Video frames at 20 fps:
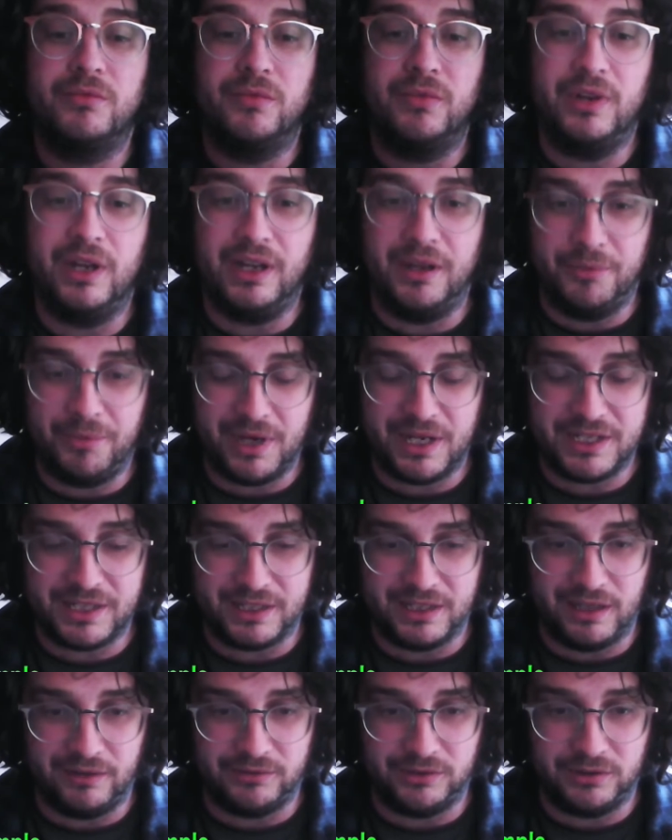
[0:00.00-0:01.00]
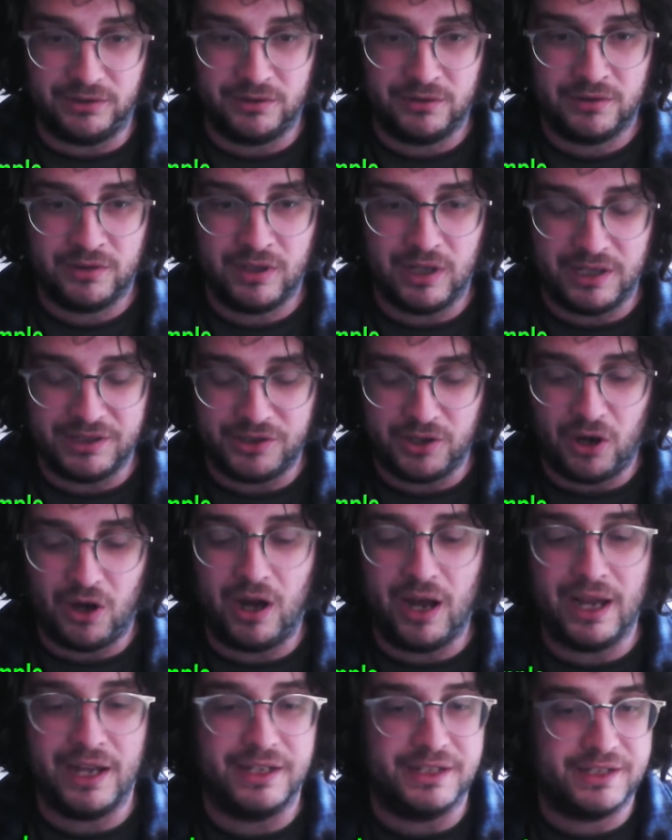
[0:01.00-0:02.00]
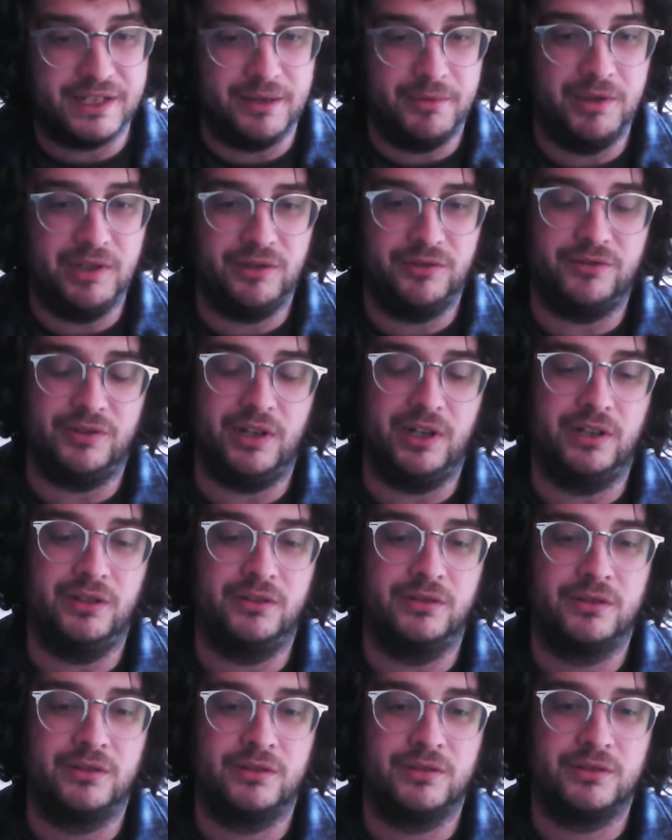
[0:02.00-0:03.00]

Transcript: at a basic level, a .html file,